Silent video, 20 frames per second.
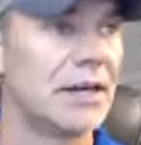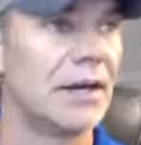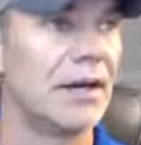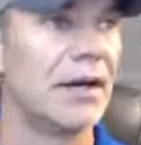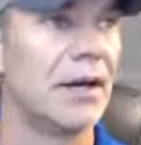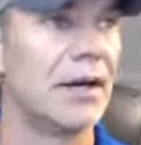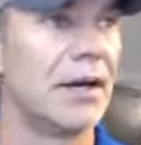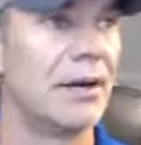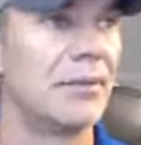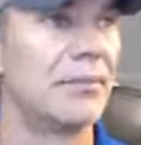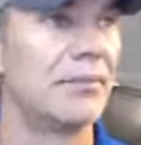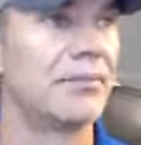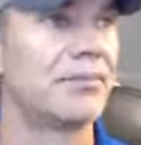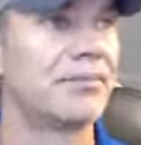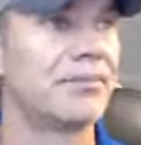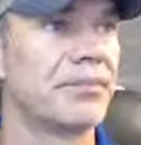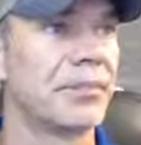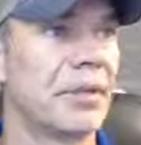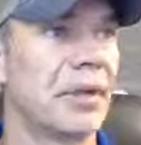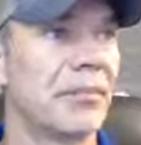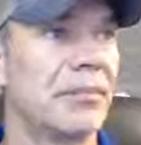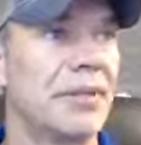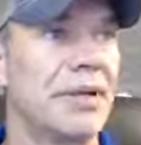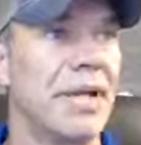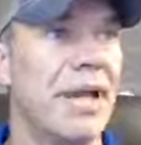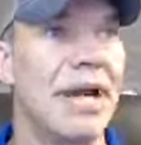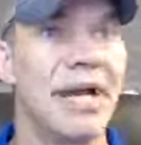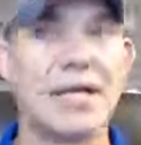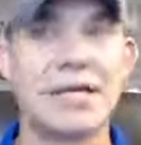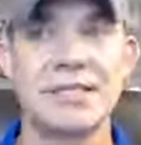But
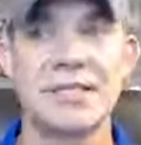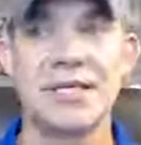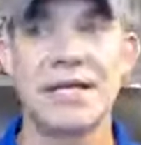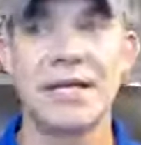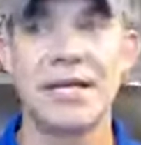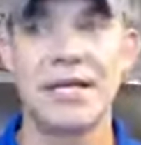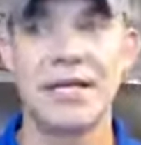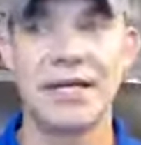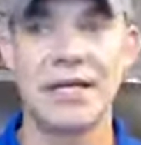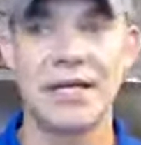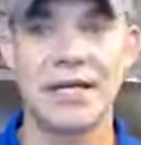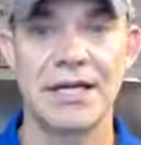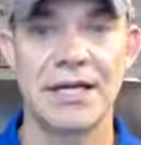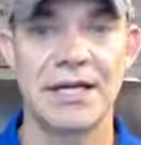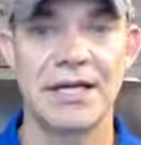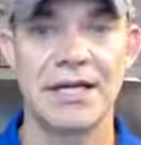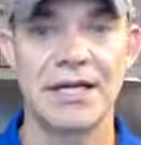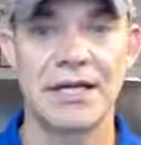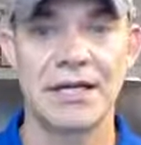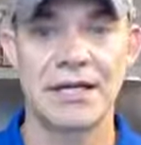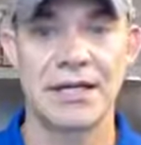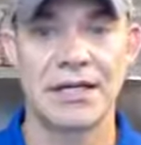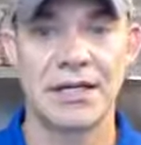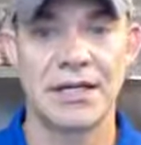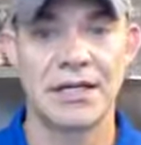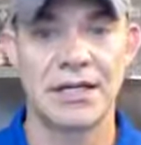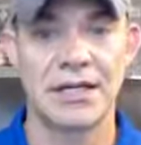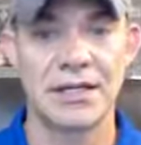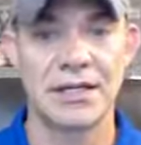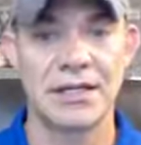yeah, it's the
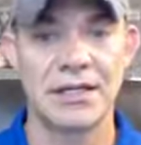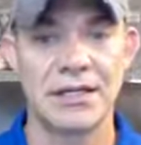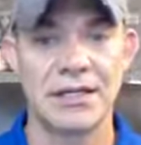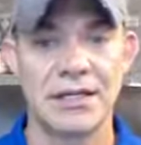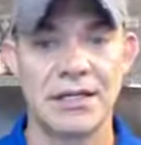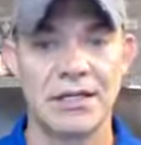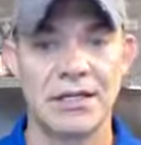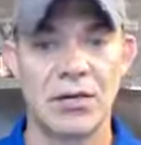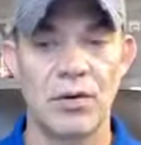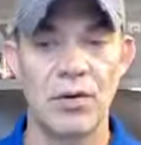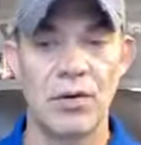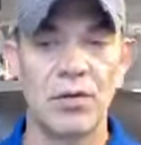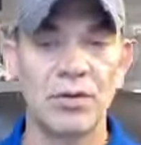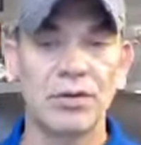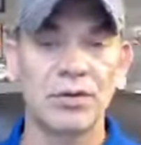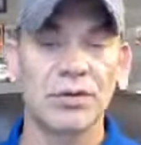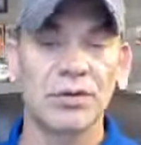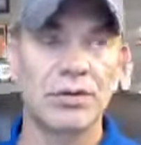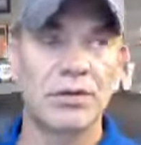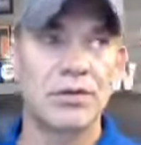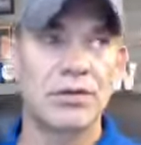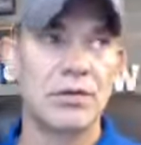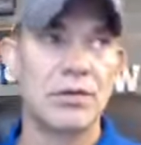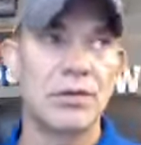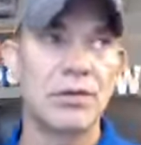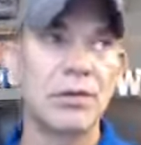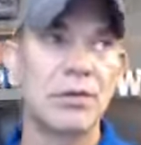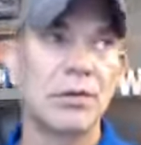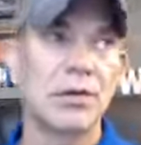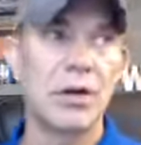whole
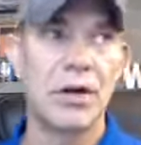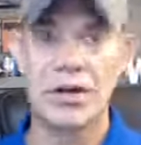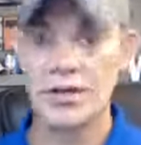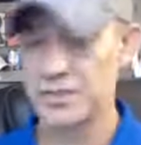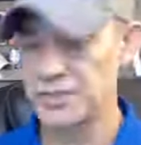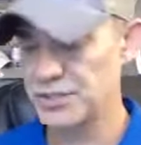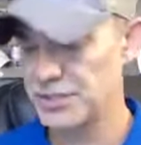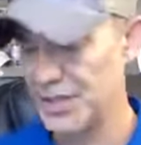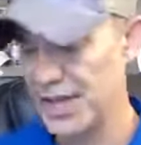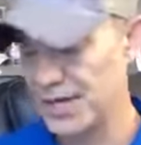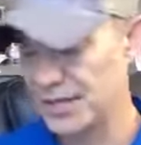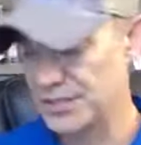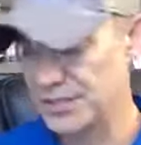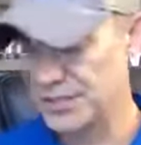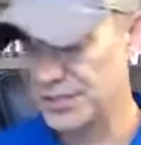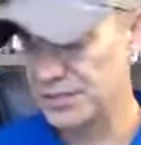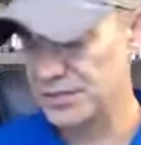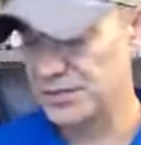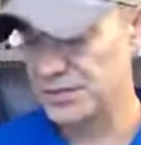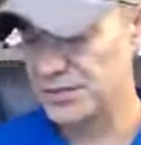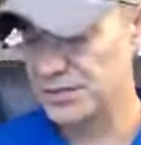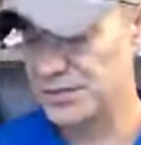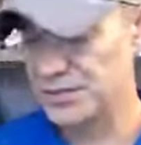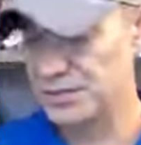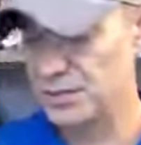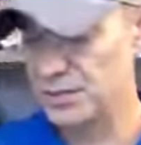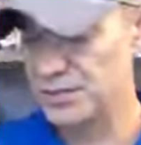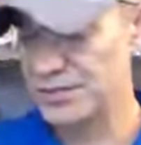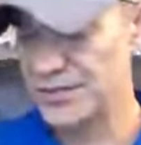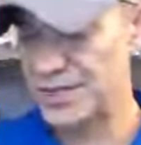new car strategies. There's
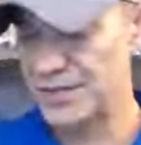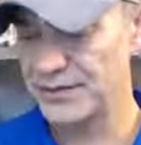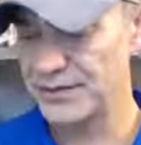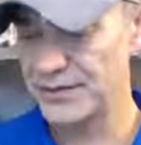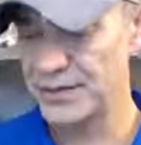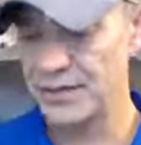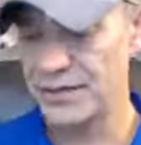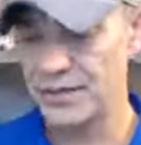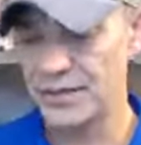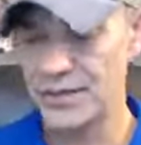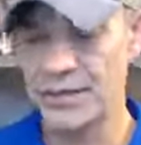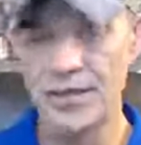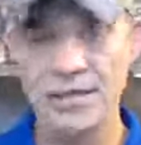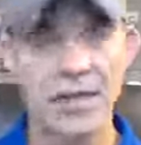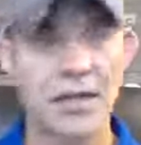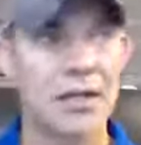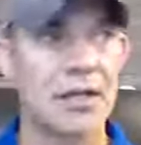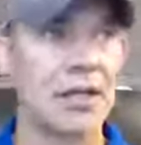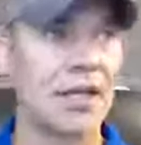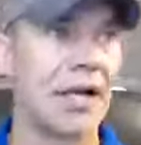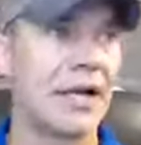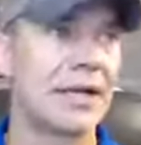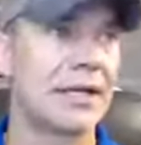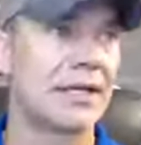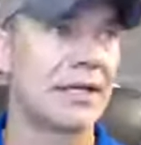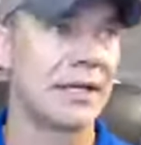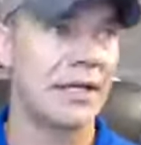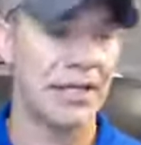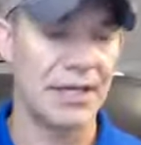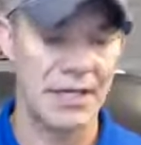tools out there
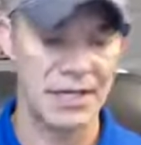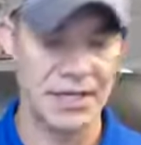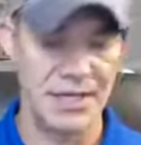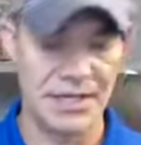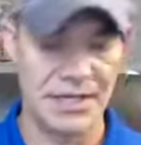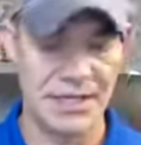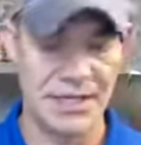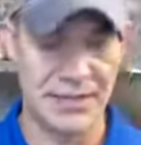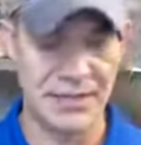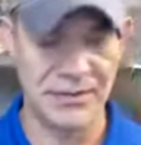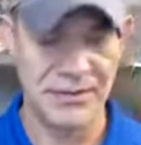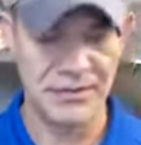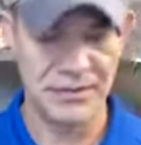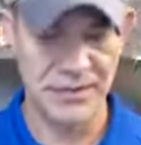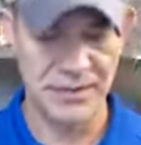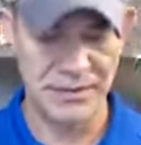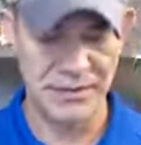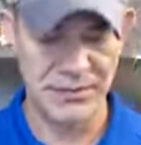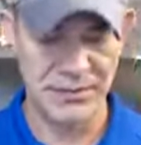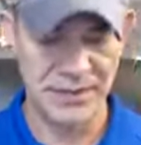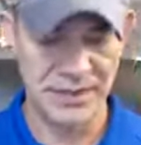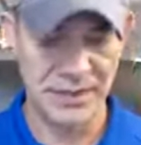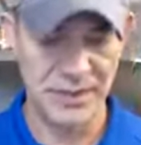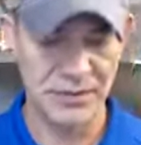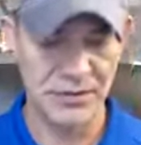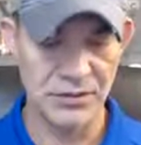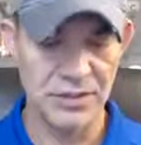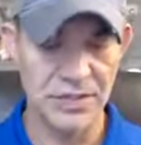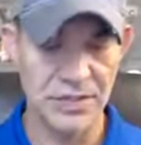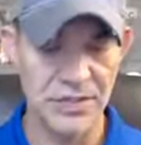like
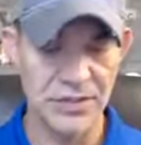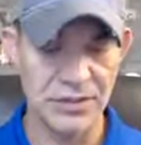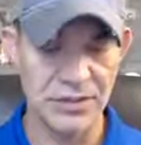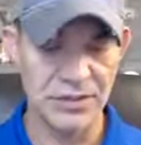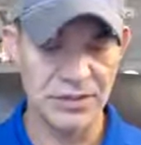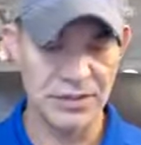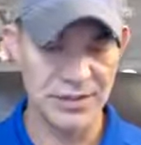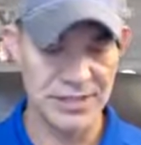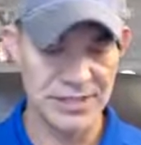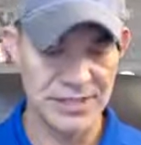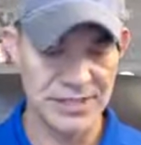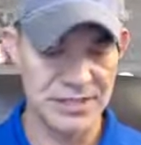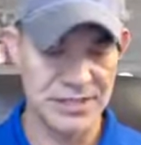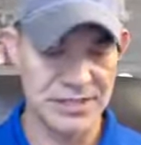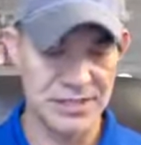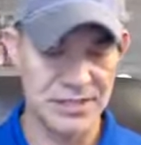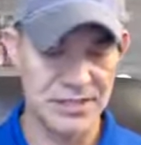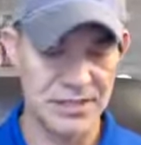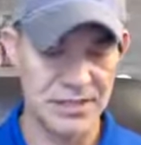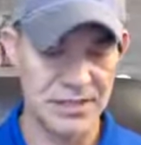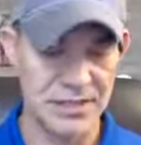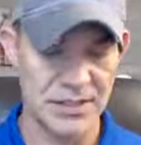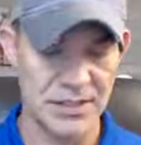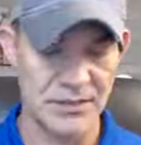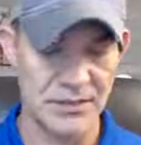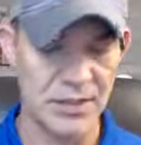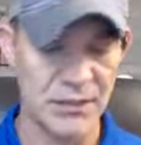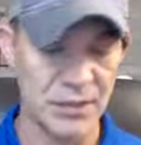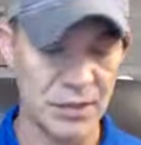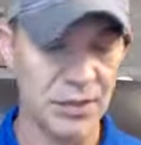VAuto Conquest.
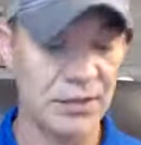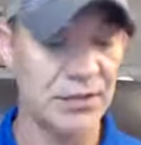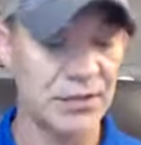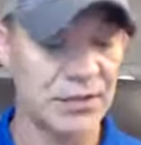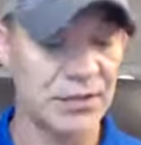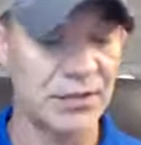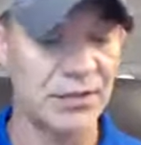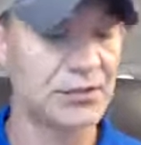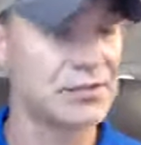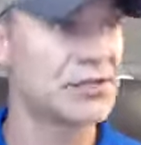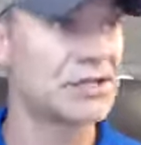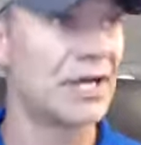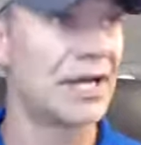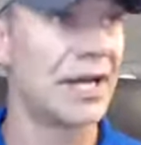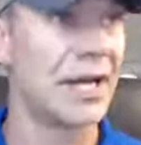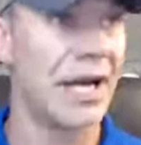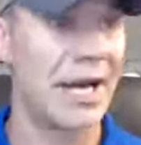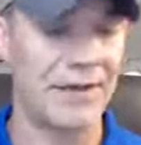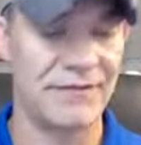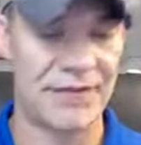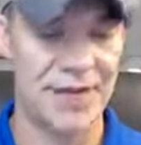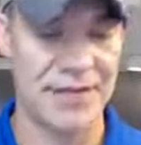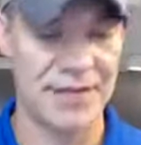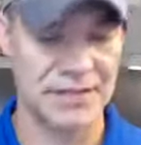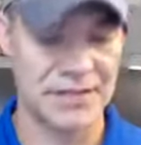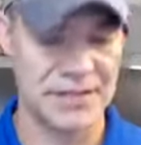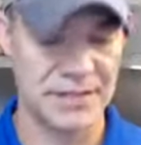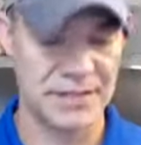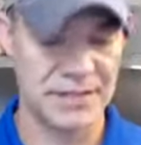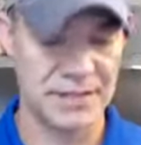We work with dealers that have that
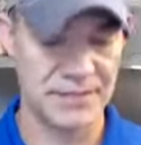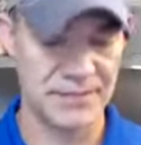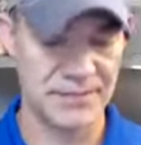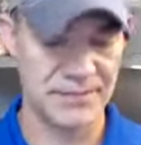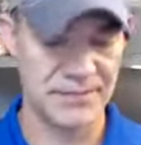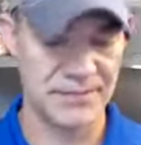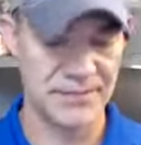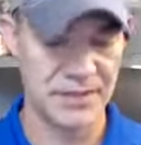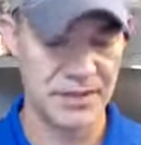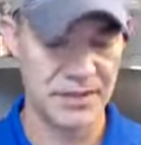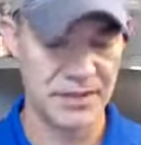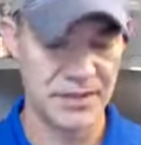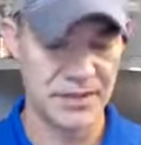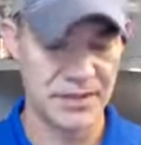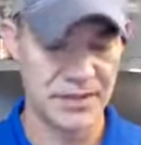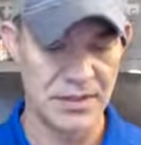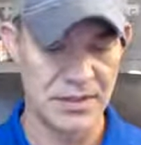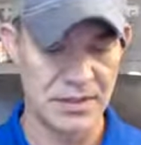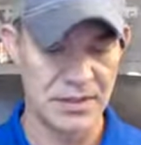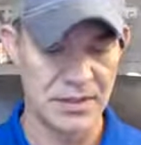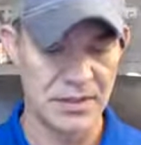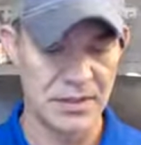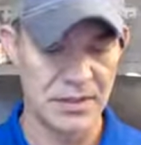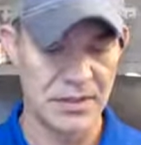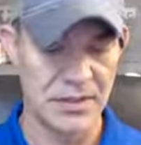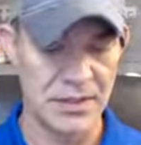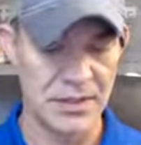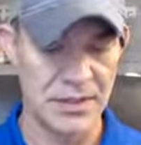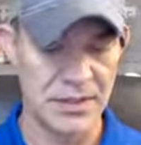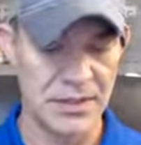system,
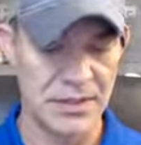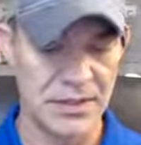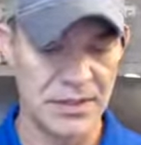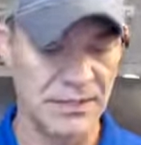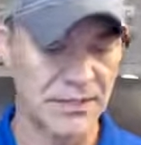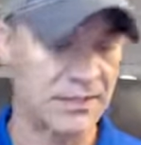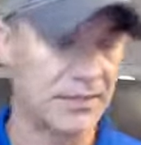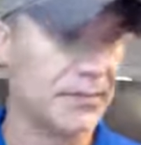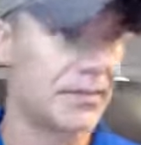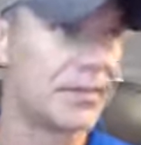or